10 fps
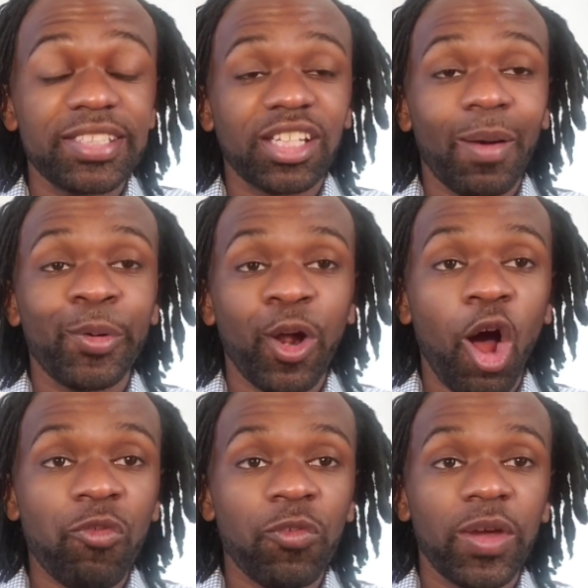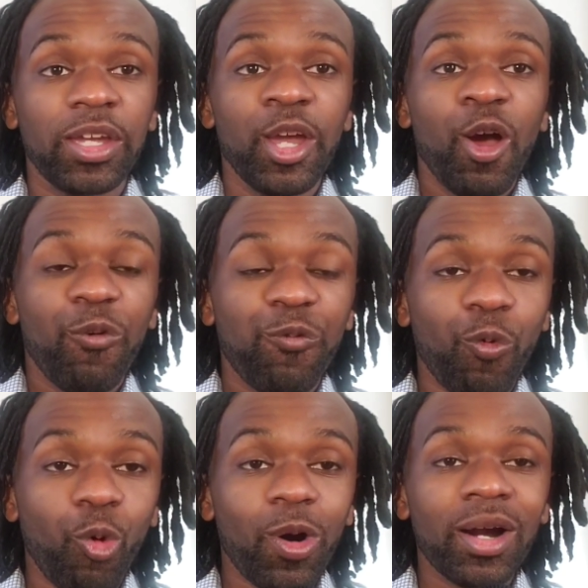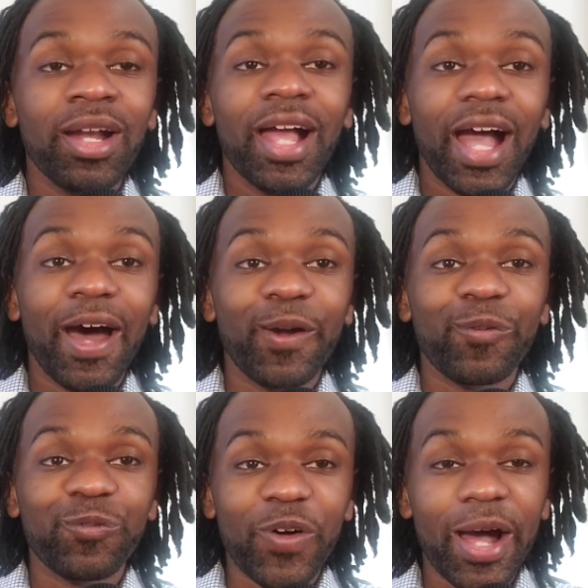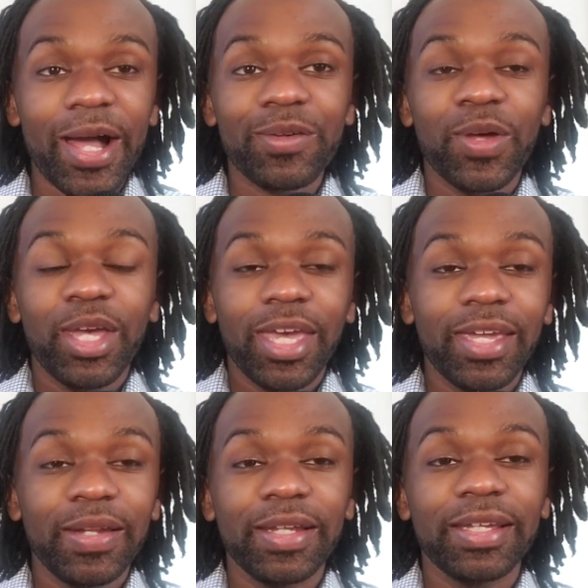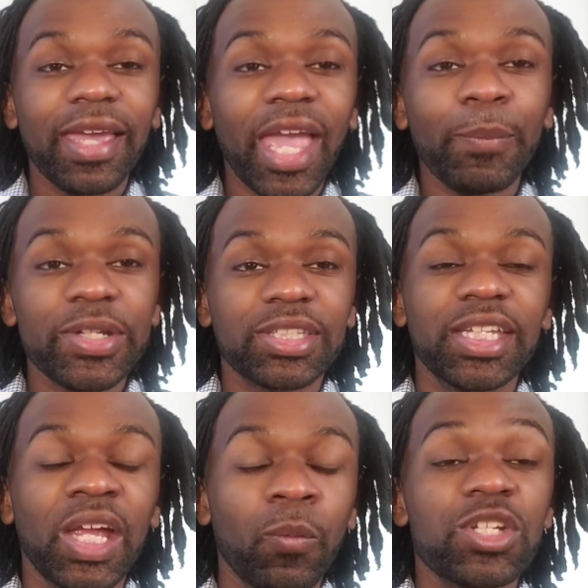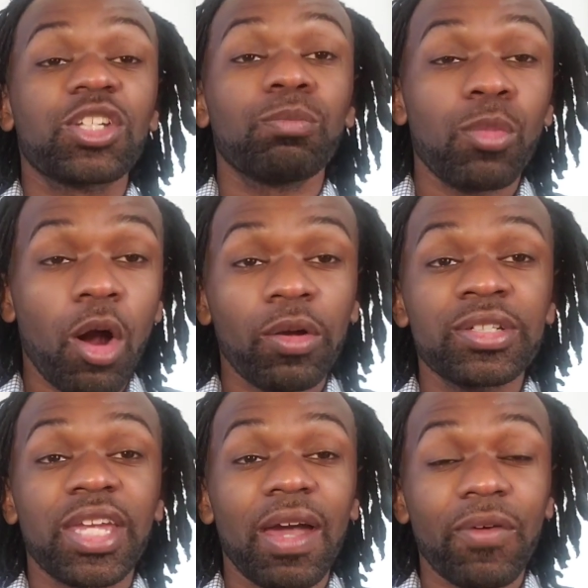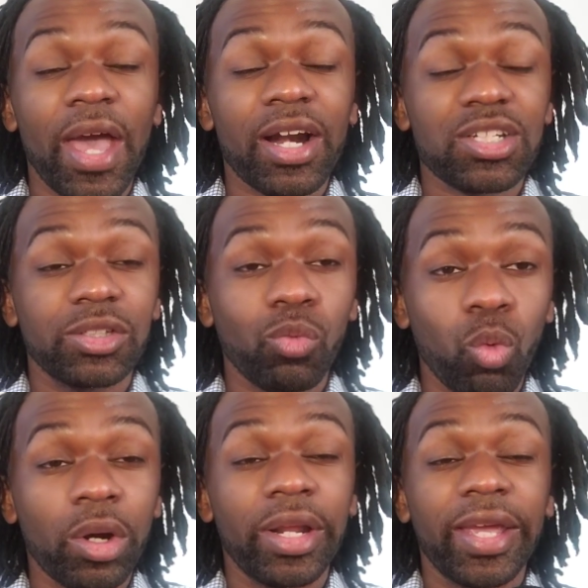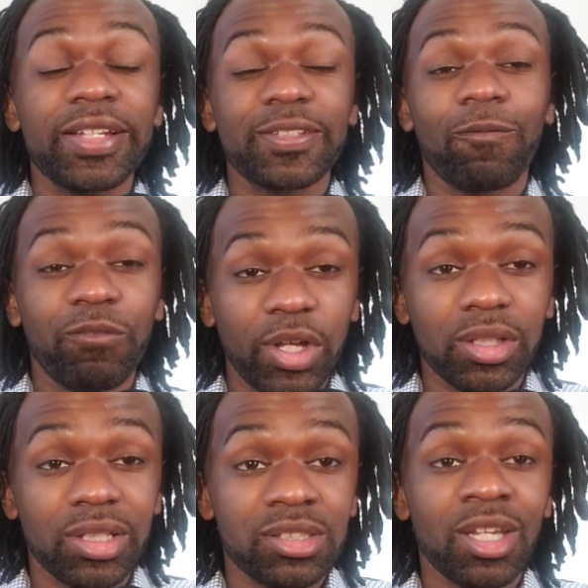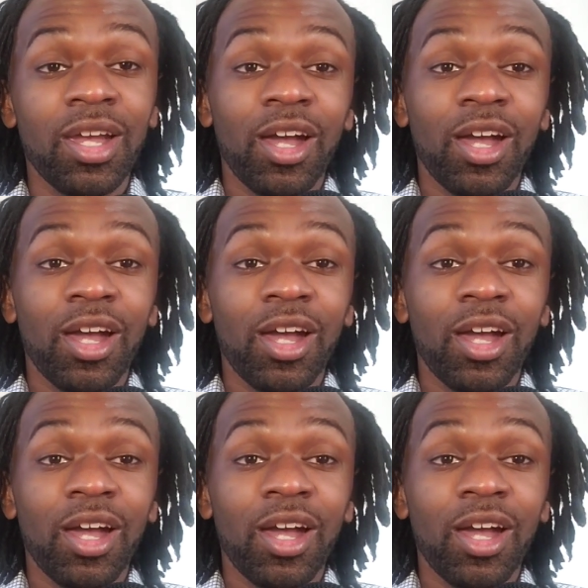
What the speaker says: He's coming off of a 4 out of 5 hitting game yesterday in which the Marlins have actually won against the Phillies,